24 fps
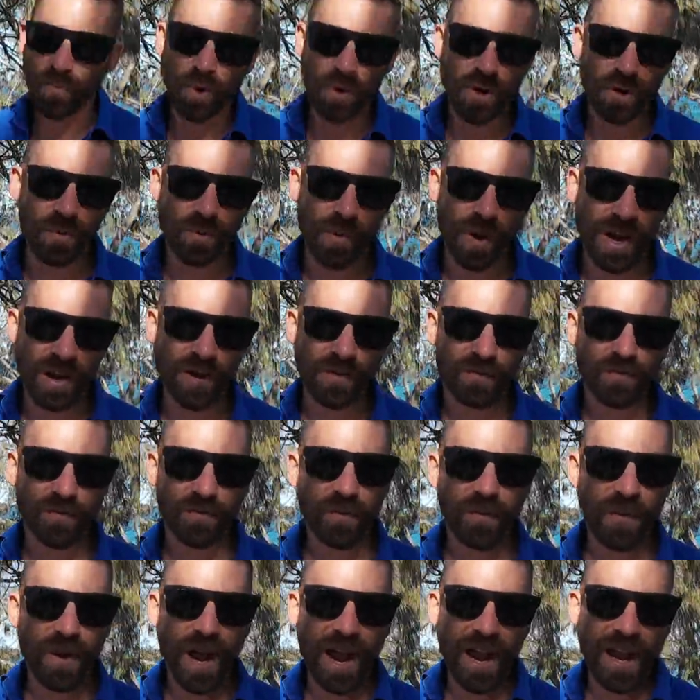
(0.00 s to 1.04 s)
water, where
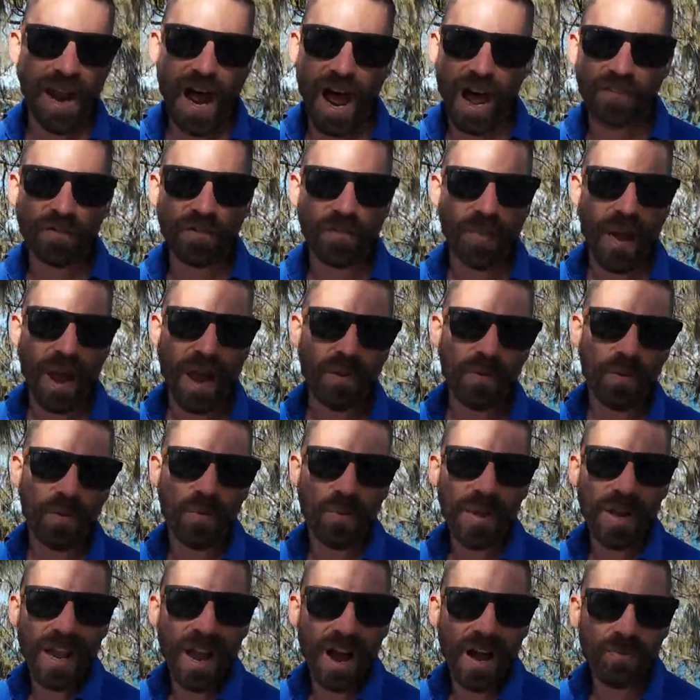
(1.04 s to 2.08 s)
at Harvey Bay where
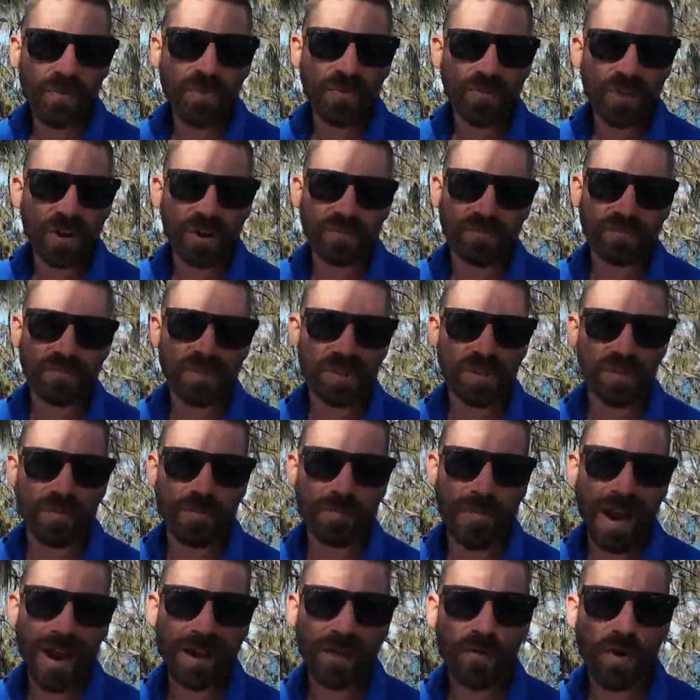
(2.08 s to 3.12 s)
we are, we've got sort of
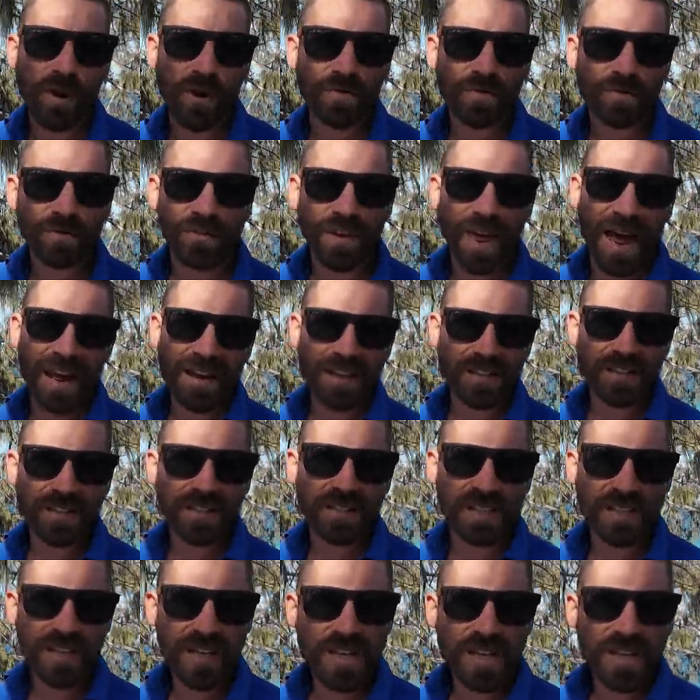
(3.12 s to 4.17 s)
mangrove flats